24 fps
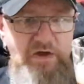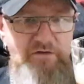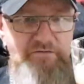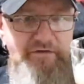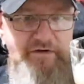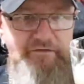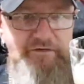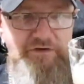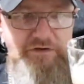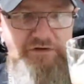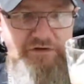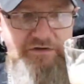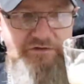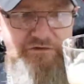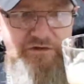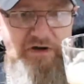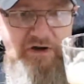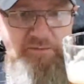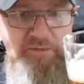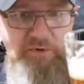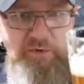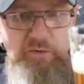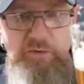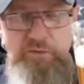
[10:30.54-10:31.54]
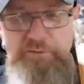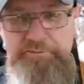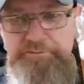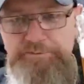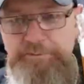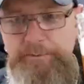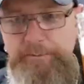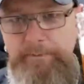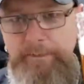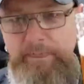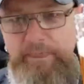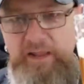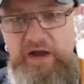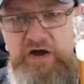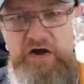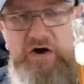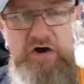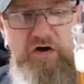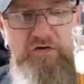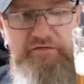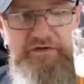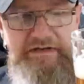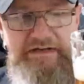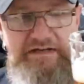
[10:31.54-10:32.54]
A very good example
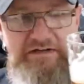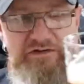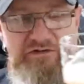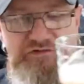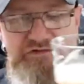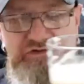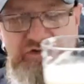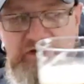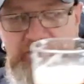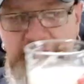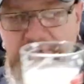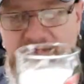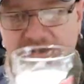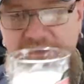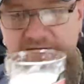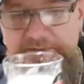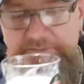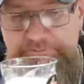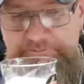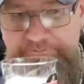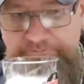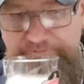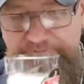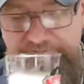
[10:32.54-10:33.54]
of an English IPA.